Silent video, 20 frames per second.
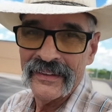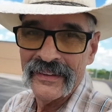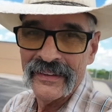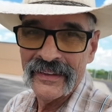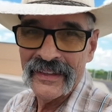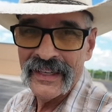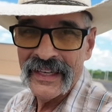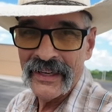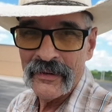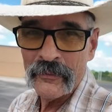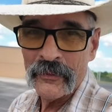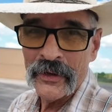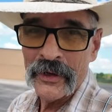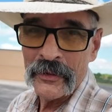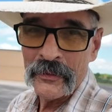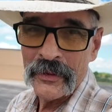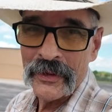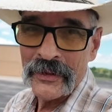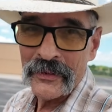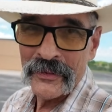That
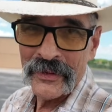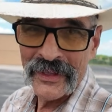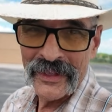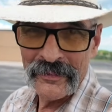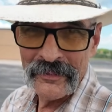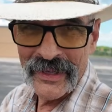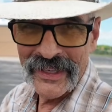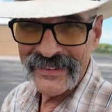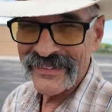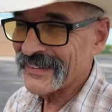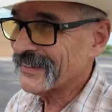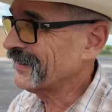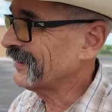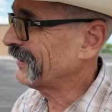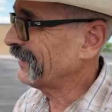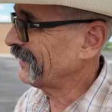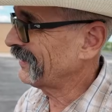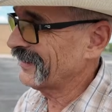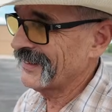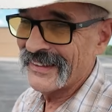one wheel really makes it
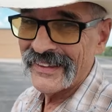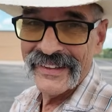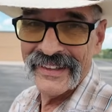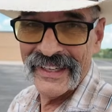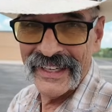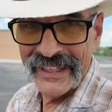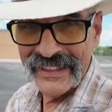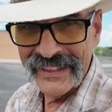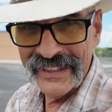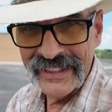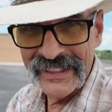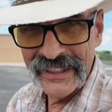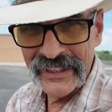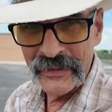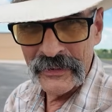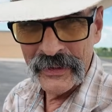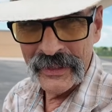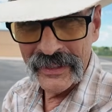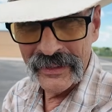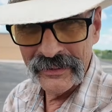handy to get
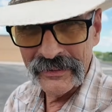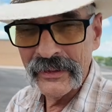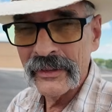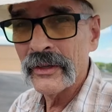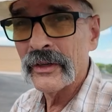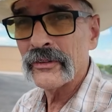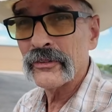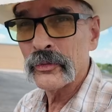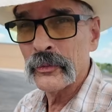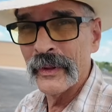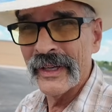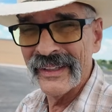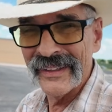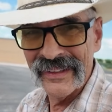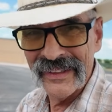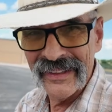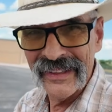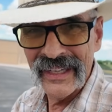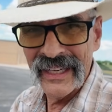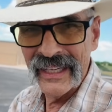around. You know, it's
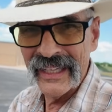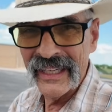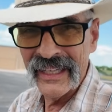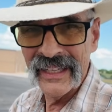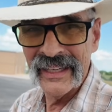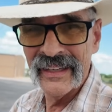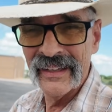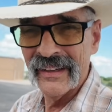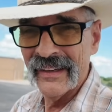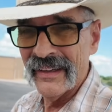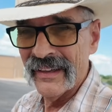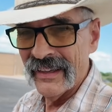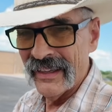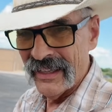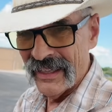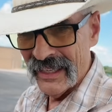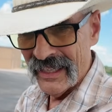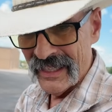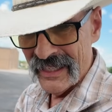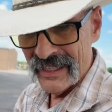windy today.
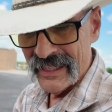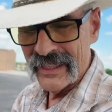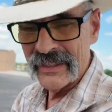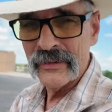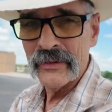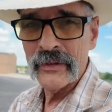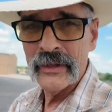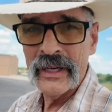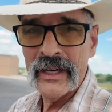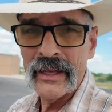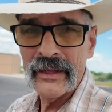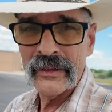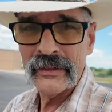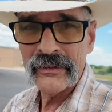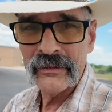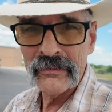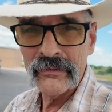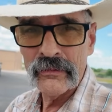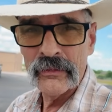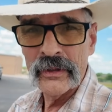I don't know how
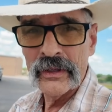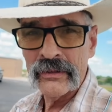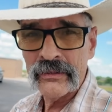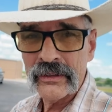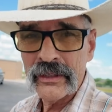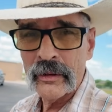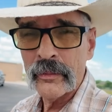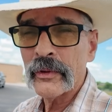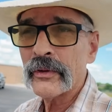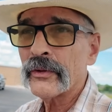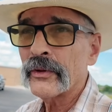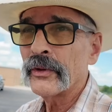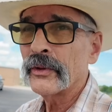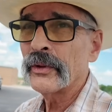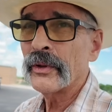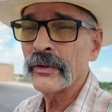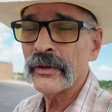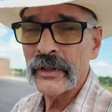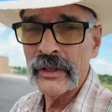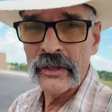this wind's coming
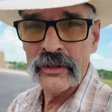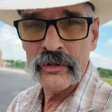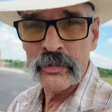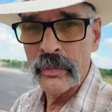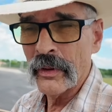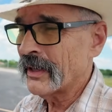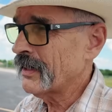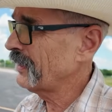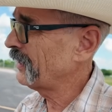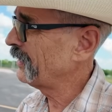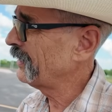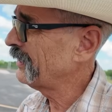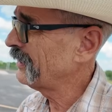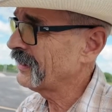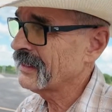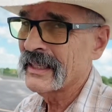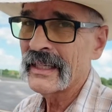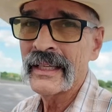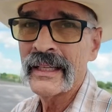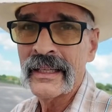through on this, but
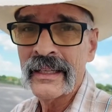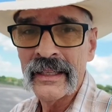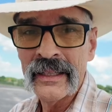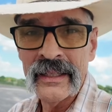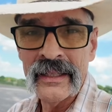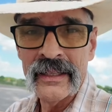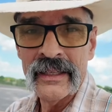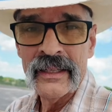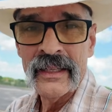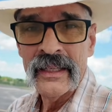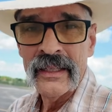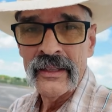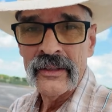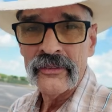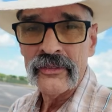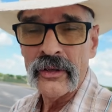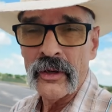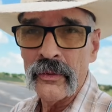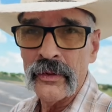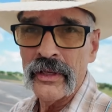
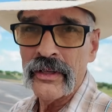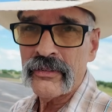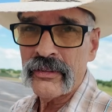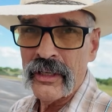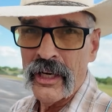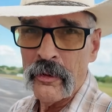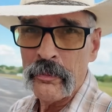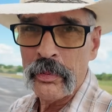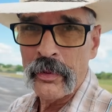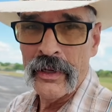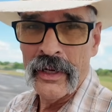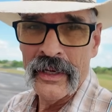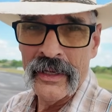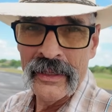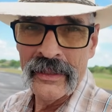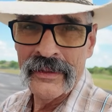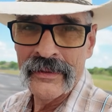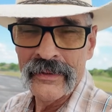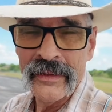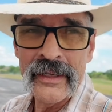so this
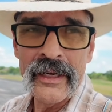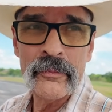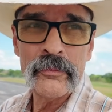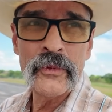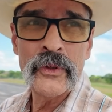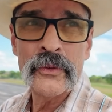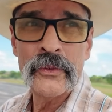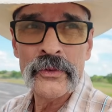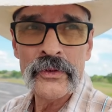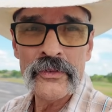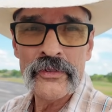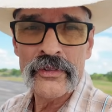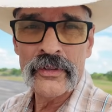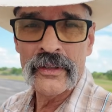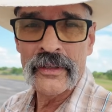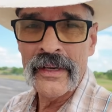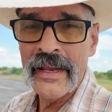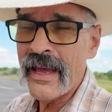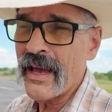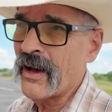airplane that I'm going to
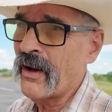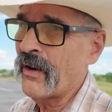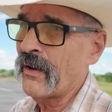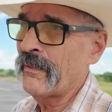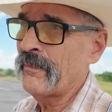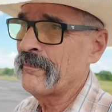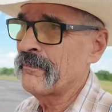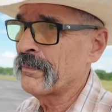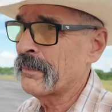see now